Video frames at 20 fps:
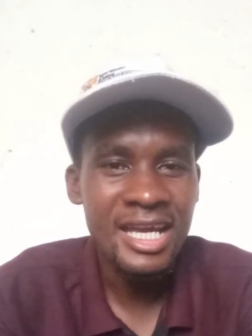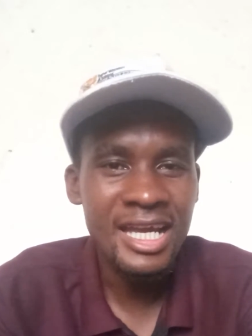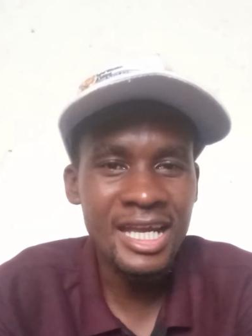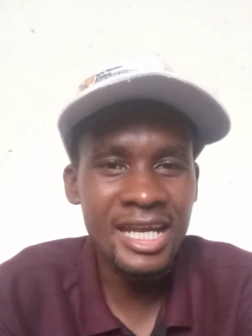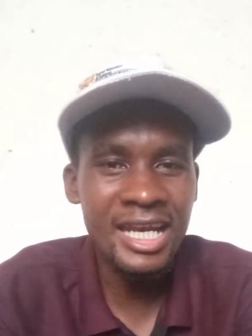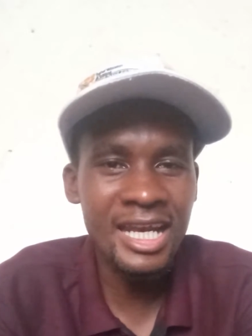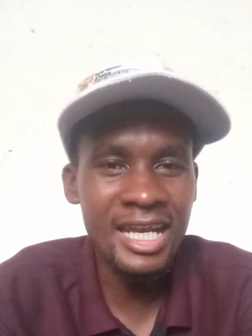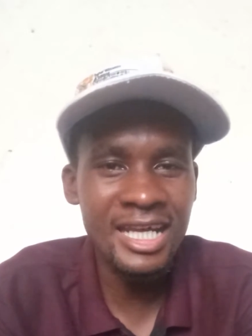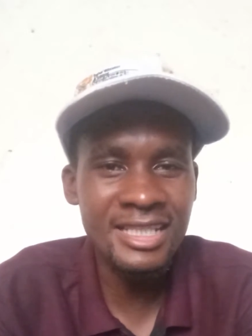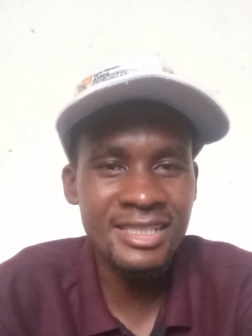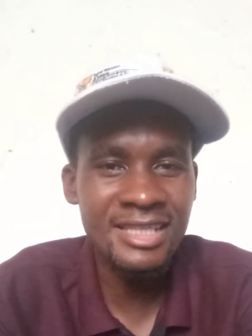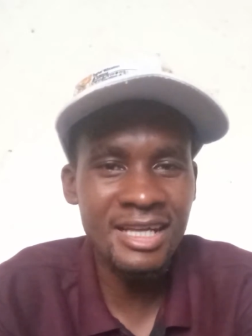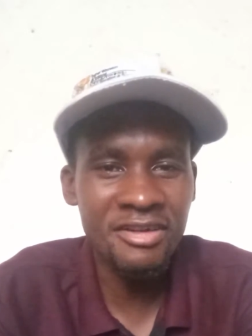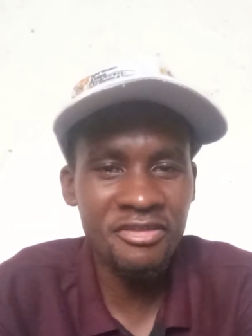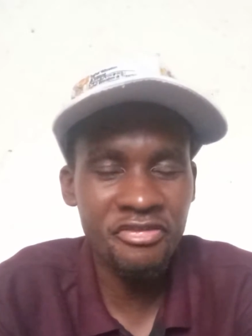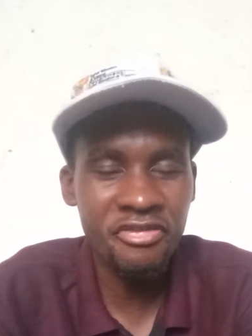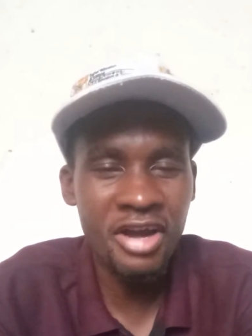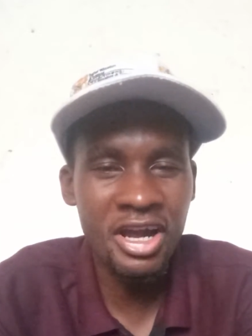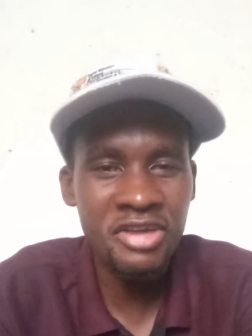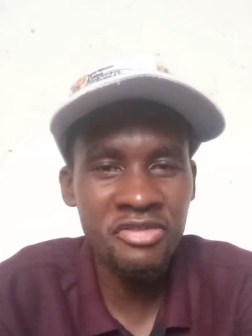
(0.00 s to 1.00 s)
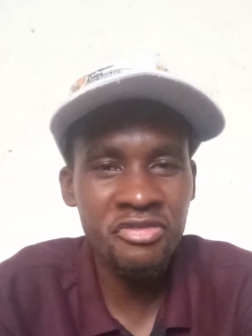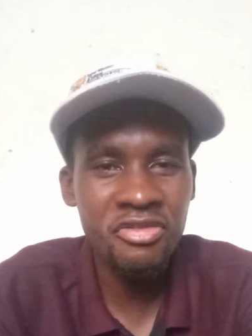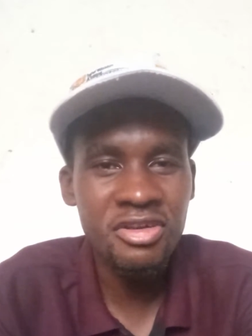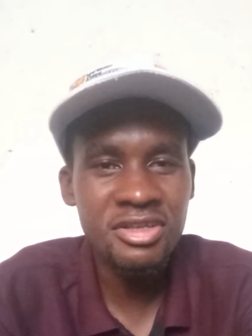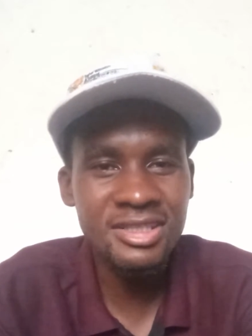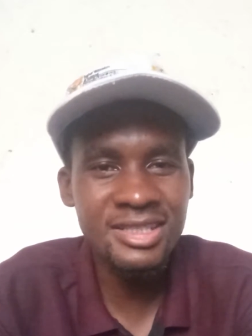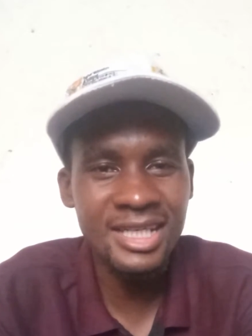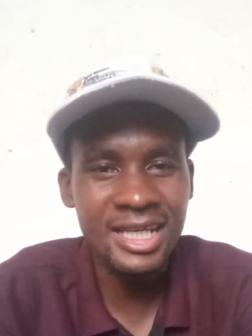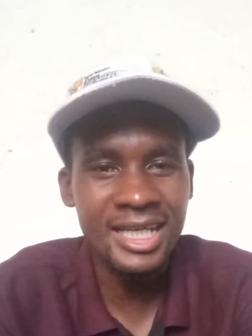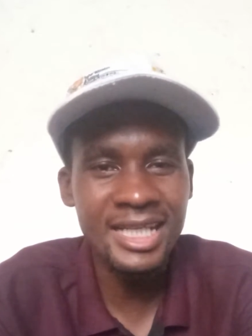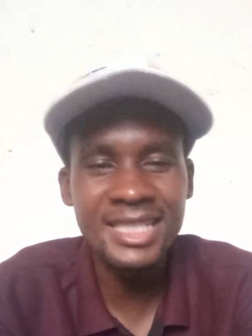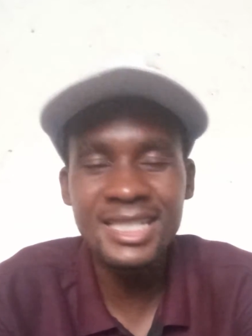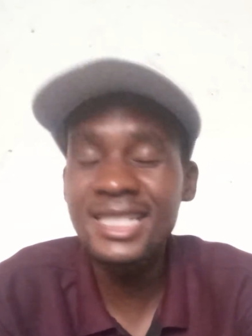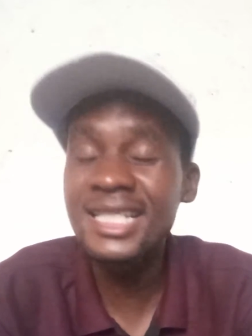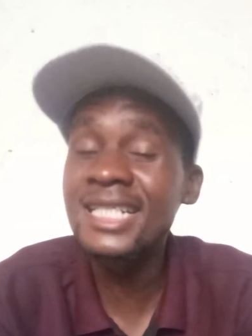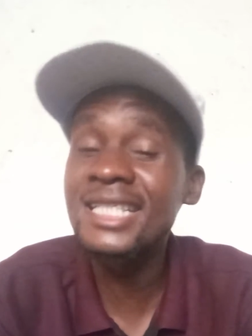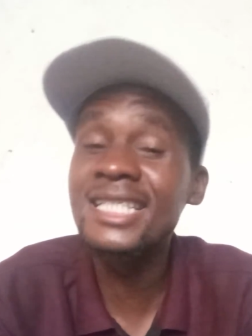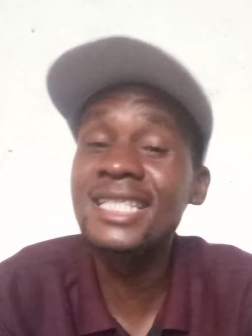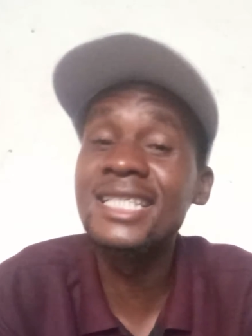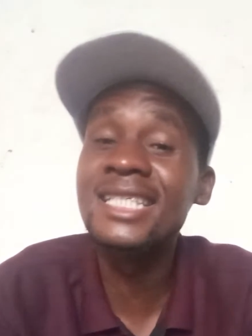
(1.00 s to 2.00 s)
in less than five seconds
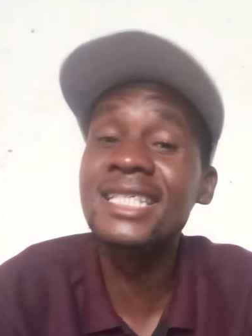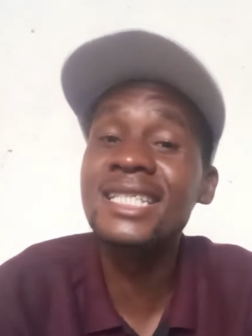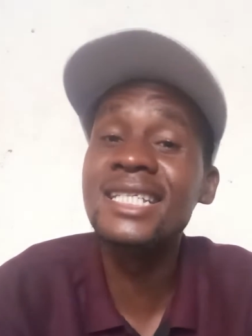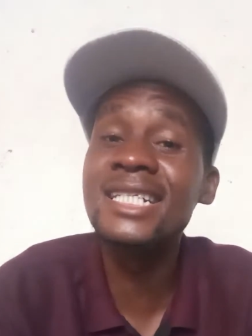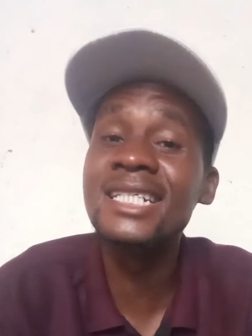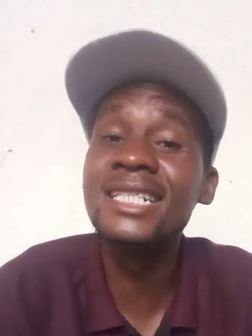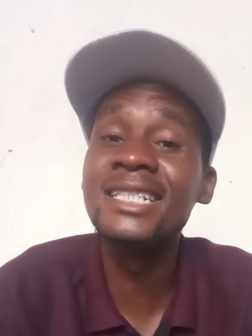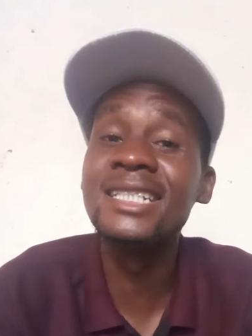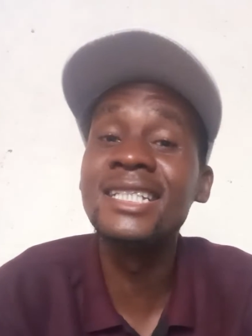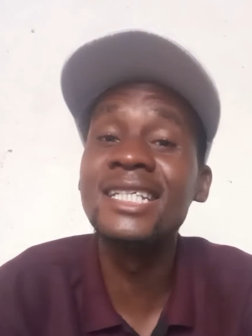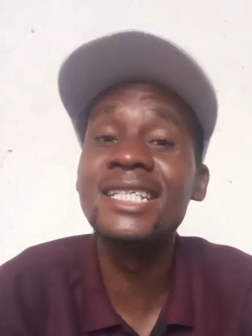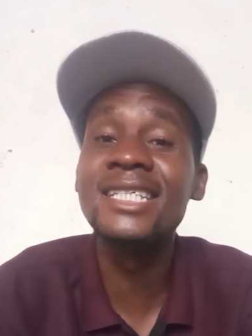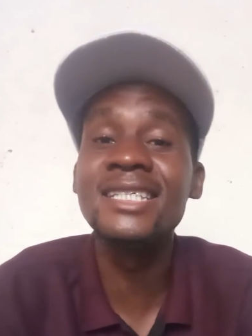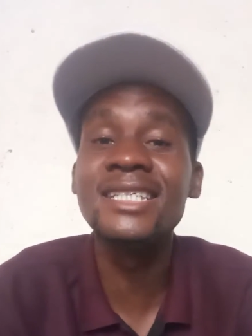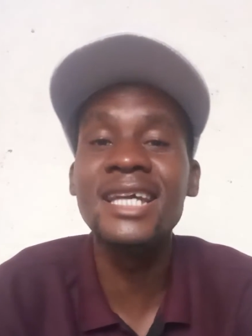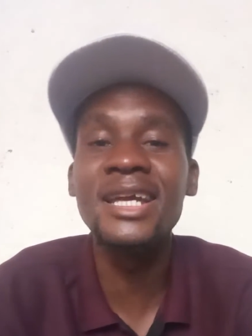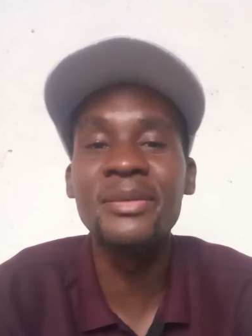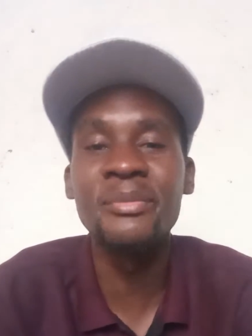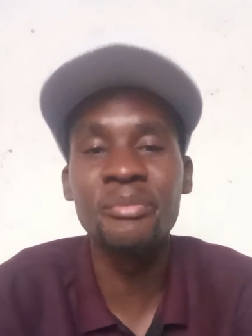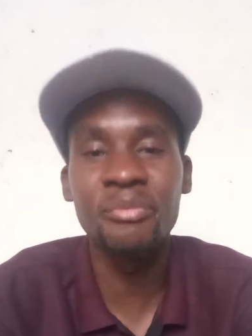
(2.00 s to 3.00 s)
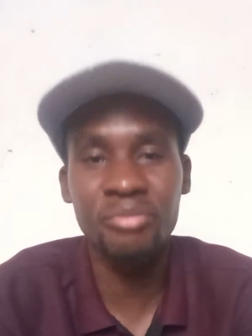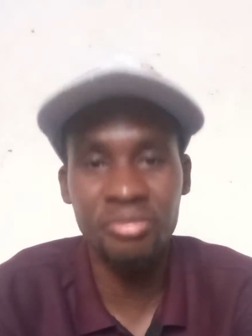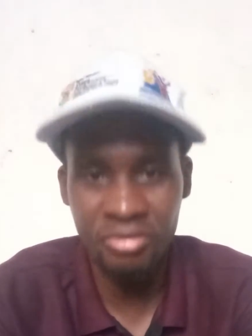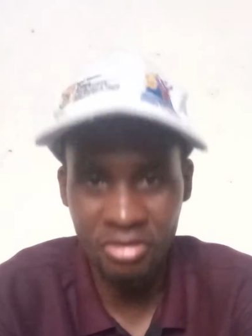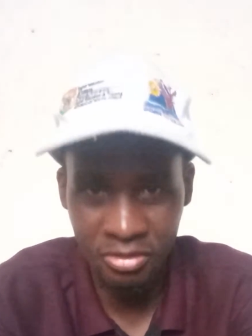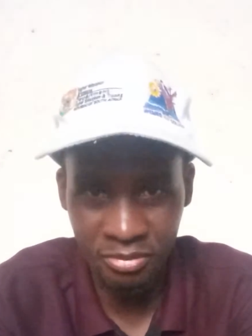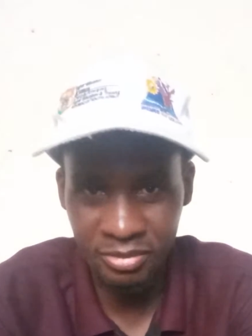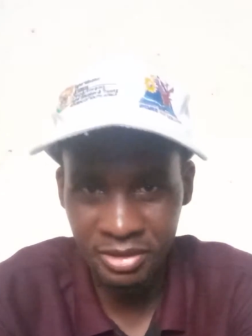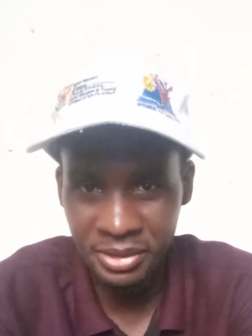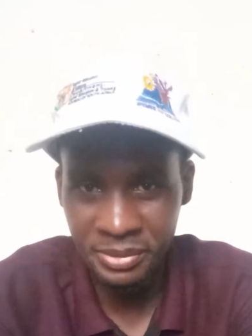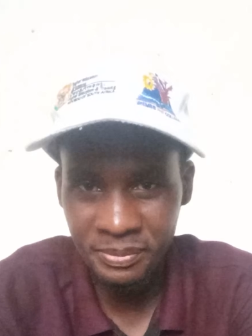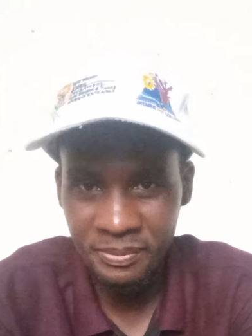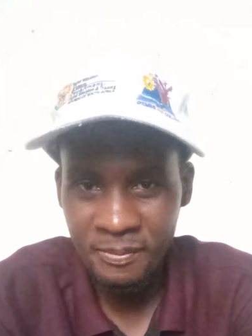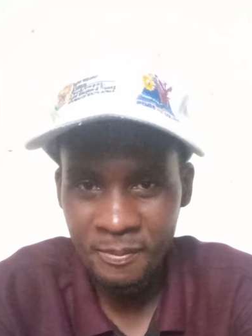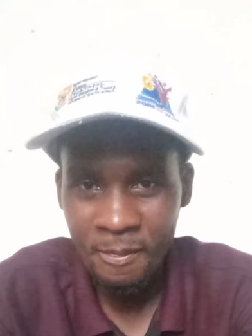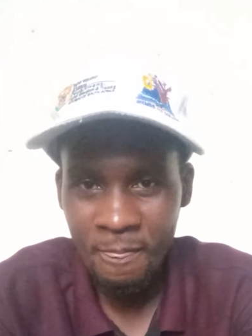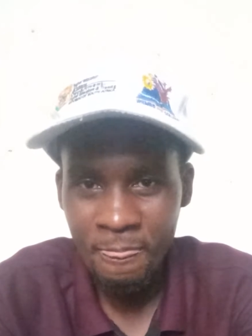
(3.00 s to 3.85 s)
it's still the same problem